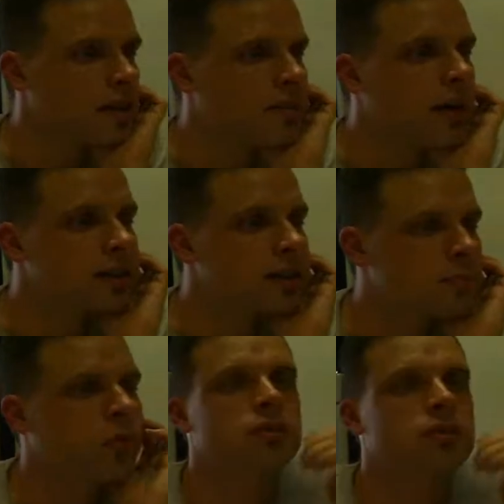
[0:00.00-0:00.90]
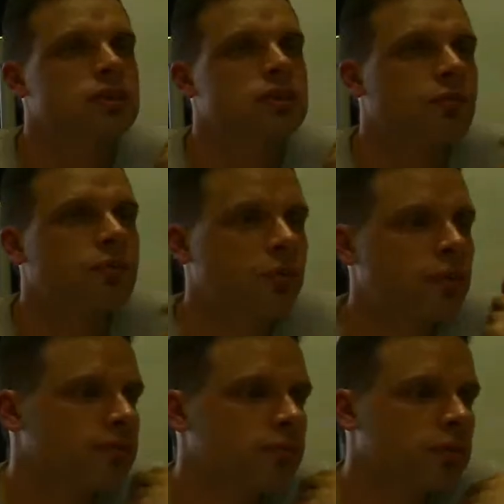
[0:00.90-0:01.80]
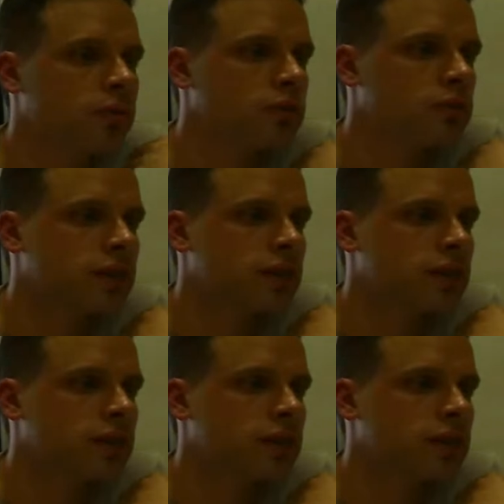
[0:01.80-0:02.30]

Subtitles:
parsable with just stuff that we've looked